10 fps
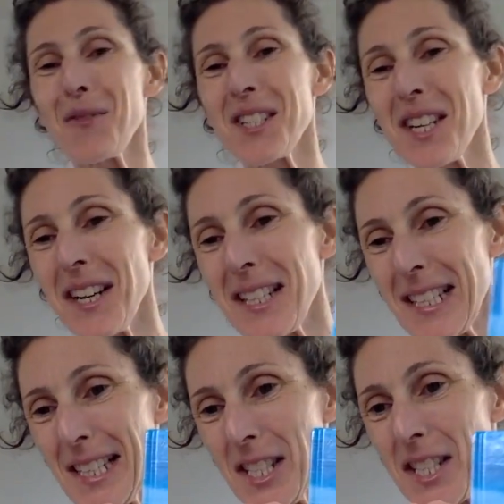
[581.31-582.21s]
the
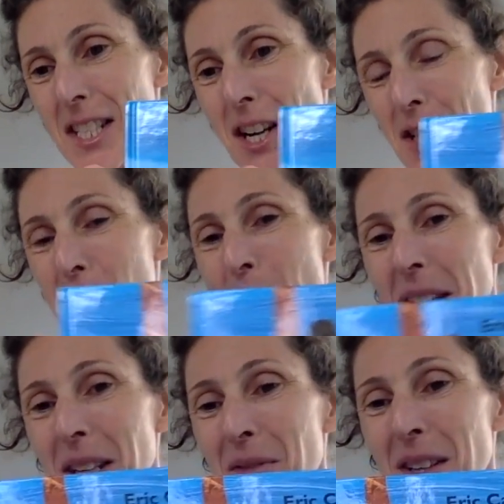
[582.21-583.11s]
title into Dutch by
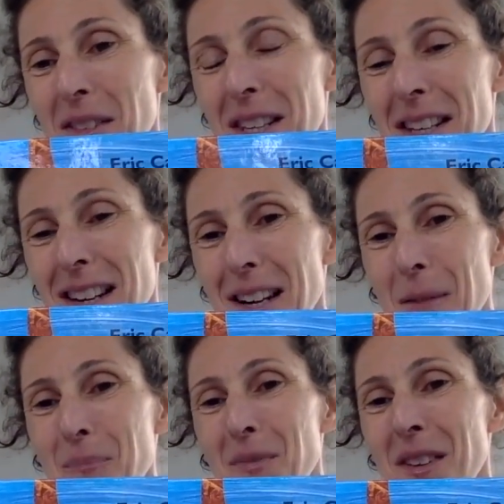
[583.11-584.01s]
giving the
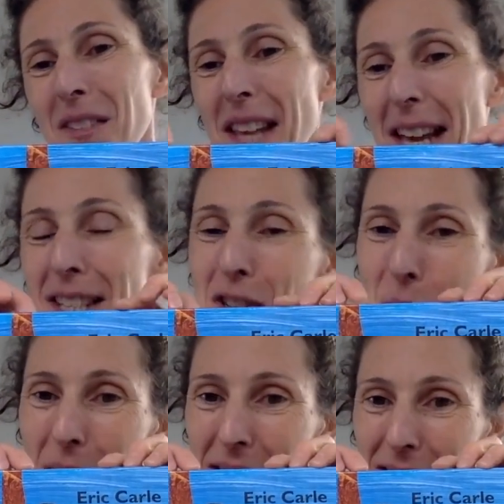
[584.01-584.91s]
end
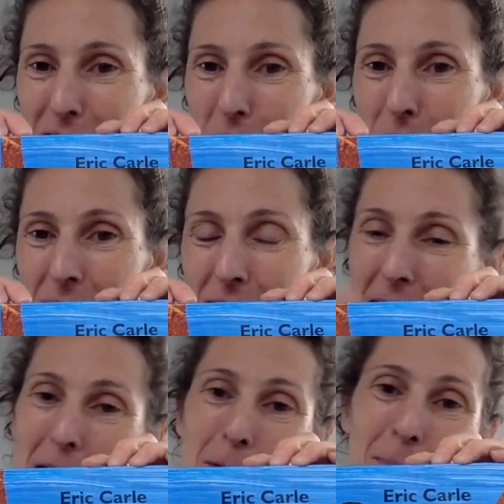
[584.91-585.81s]
away a little bit.
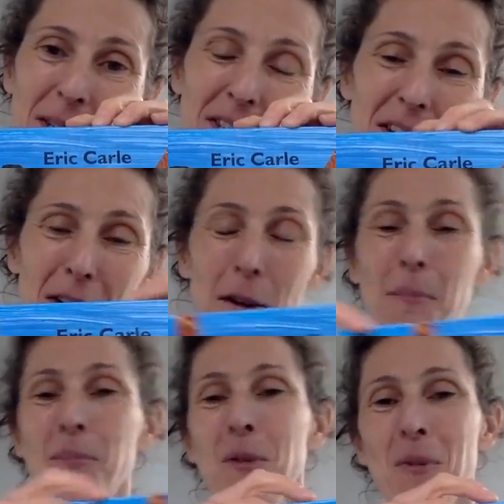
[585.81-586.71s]
But,
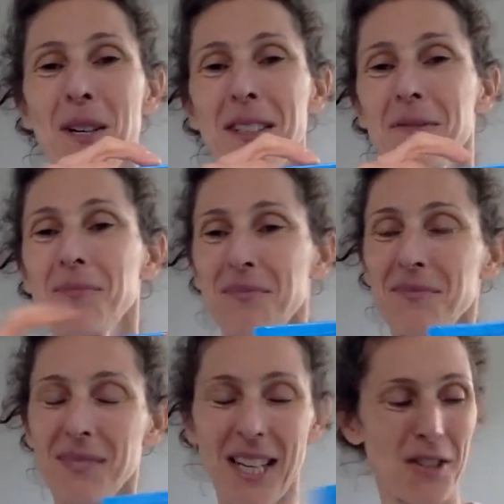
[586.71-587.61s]
well,
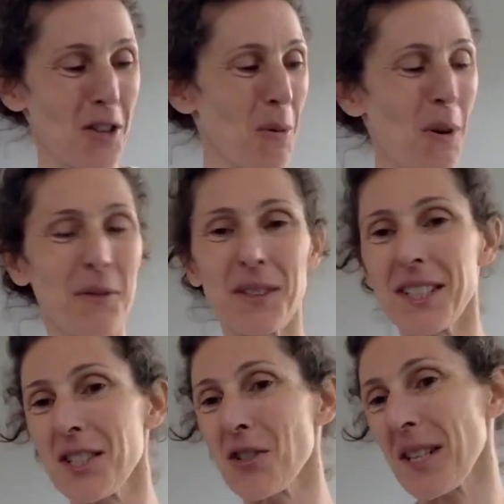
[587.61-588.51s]
as so often,
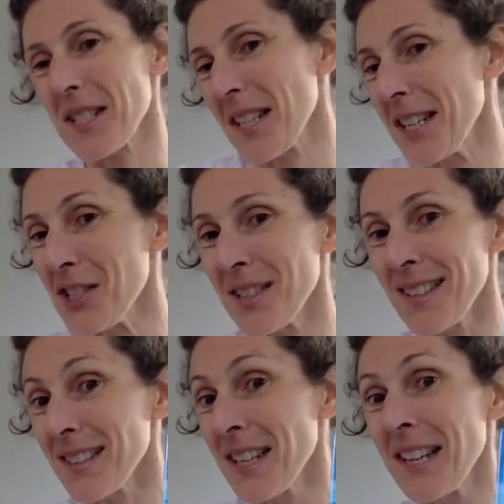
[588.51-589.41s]
it's a translation
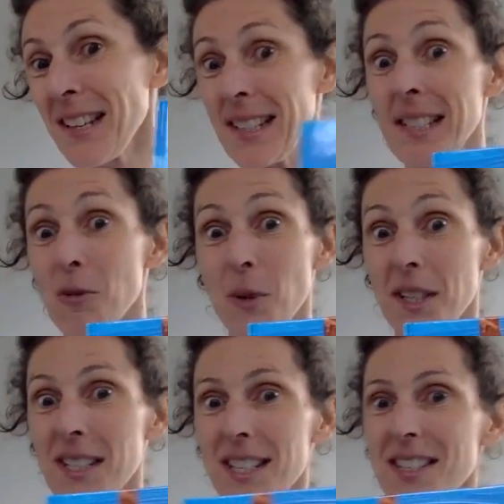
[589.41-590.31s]
and it is what
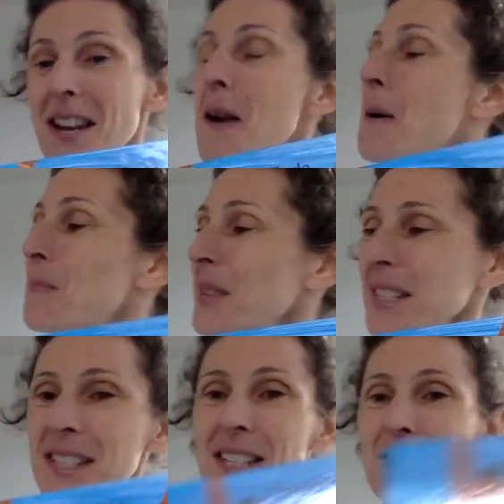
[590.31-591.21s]
it is.
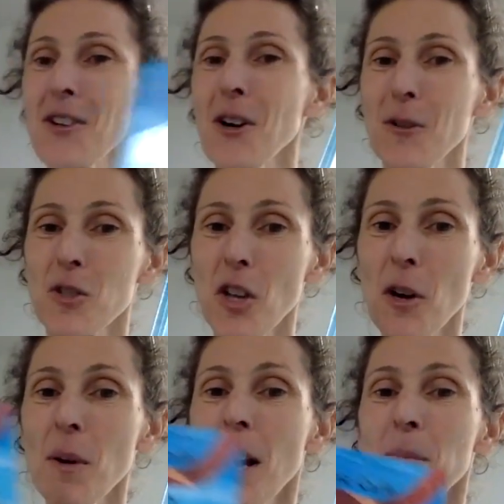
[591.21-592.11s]
And here you go.
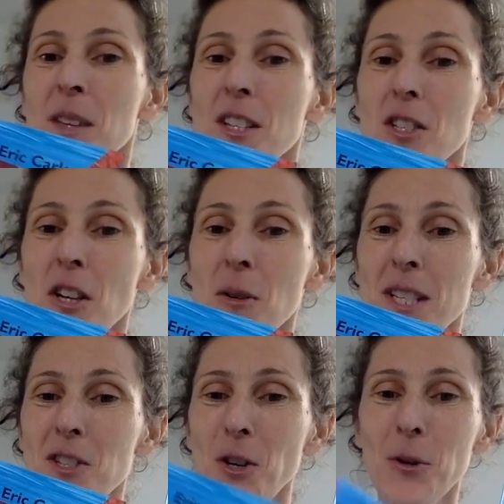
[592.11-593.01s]
So,
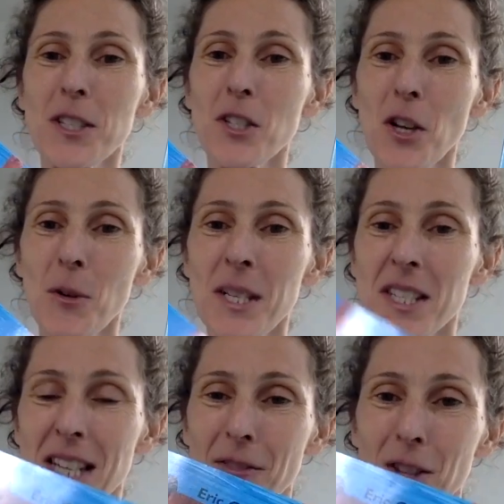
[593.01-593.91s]
slowly, slowly, slowly
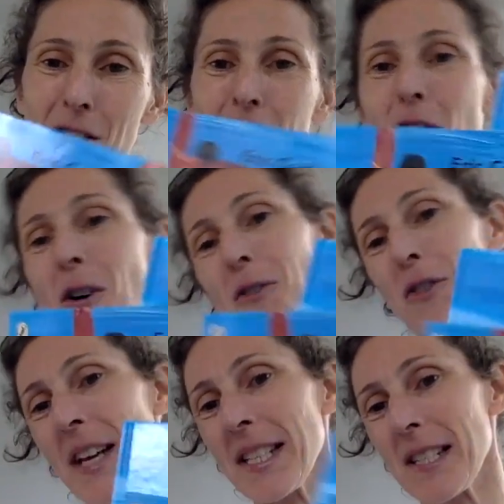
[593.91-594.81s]
said the sloth.
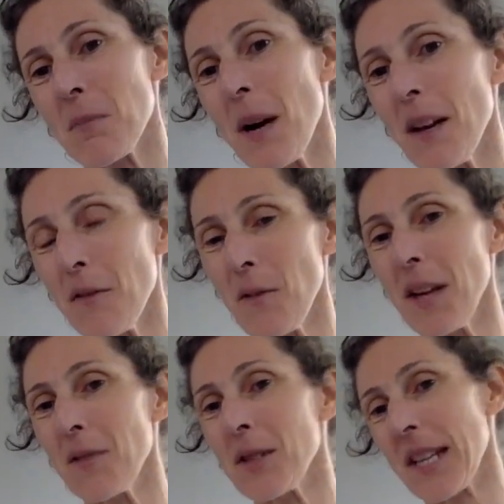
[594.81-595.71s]
That is my
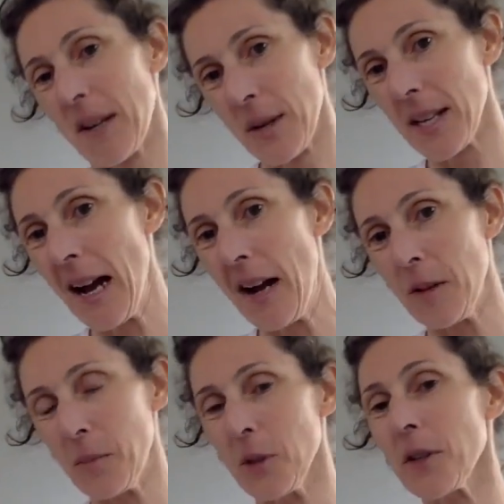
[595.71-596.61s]
favourite Eric
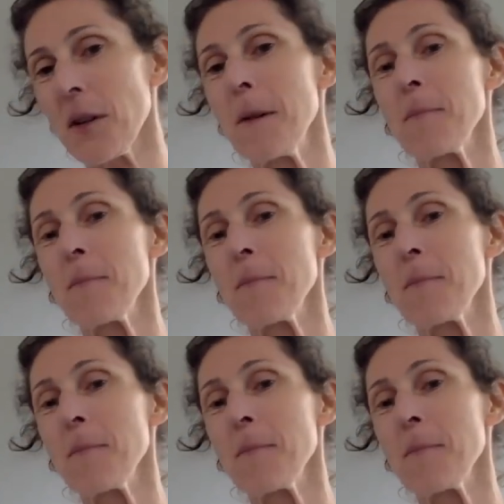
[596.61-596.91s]
Carle book.